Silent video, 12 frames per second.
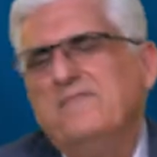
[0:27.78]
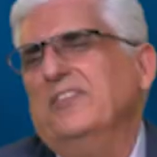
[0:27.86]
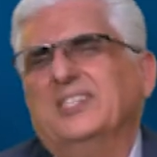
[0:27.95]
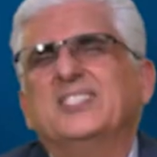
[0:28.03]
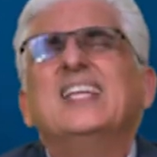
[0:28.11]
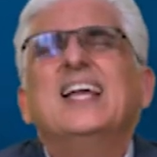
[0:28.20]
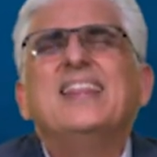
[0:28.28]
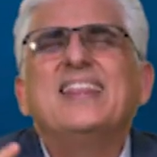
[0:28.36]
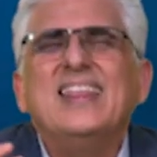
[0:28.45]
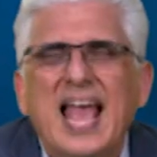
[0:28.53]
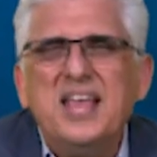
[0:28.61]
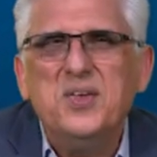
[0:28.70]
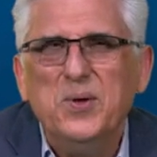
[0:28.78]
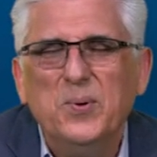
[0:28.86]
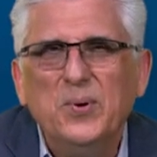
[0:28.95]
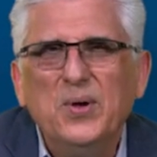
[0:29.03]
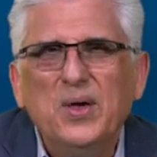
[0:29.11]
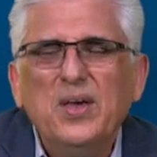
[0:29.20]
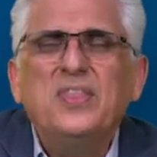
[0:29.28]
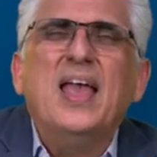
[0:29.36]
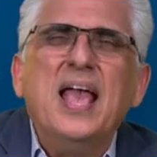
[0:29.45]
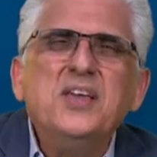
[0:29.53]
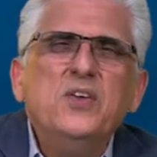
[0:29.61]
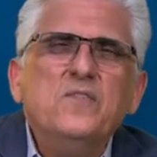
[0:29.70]
First, thank you.
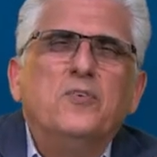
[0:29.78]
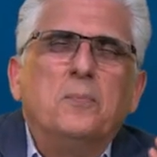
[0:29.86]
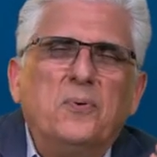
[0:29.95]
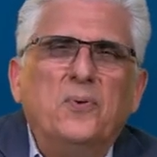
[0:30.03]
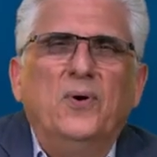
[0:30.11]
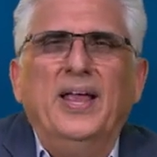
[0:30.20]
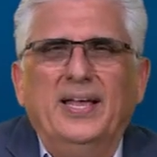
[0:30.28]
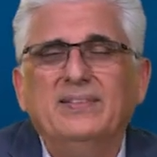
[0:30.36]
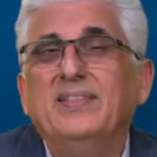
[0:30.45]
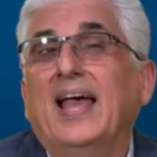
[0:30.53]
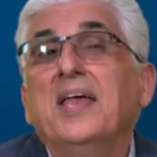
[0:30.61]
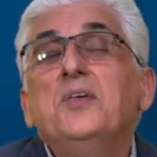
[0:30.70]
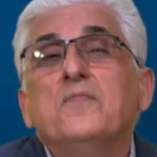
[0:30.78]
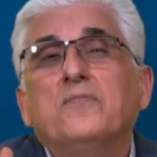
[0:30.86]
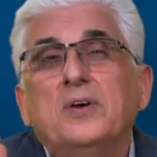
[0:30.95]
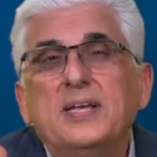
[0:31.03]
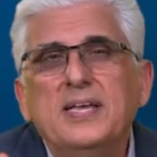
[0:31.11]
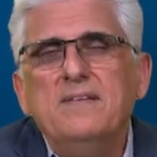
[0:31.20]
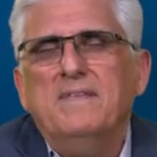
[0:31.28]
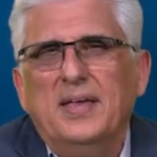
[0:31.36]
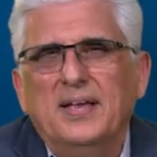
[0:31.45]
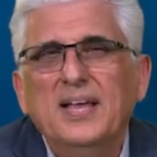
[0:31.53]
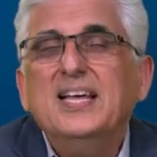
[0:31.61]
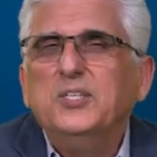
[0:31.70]
Thank you for praying. Thank you for
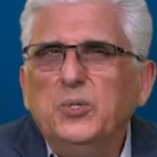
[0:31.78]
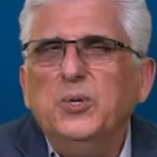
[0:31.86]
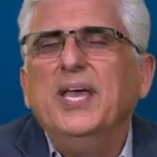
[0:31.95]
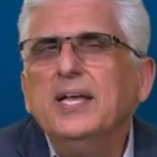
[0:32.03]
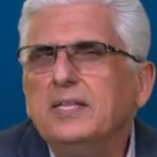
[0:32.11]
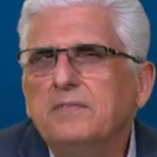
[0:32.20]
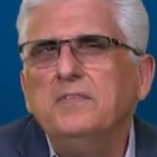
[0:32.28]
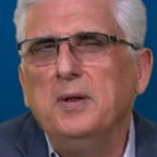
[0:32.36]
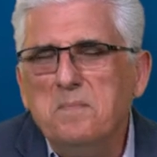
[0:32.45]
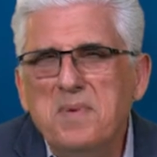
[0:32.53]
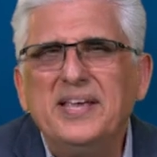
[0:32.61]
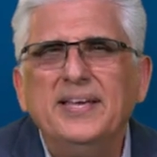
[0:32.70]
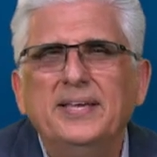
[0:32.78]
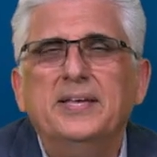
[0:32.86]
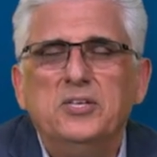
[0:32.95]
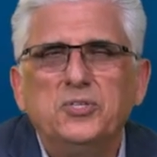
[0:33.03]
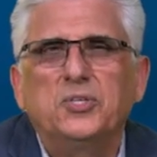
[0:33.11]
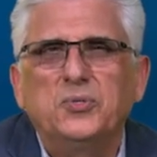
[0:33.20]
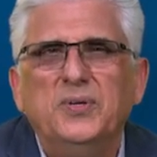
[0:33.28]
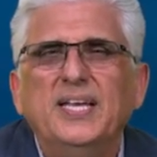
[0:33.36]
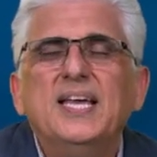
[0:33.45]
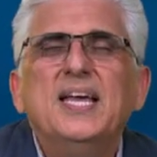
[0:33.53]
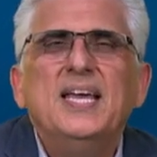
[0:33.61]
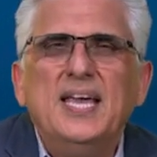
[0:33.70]
giving. Together, we are making
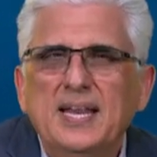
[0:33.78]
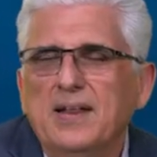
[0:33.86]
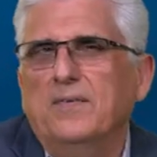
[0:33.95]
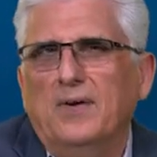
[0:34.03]
history in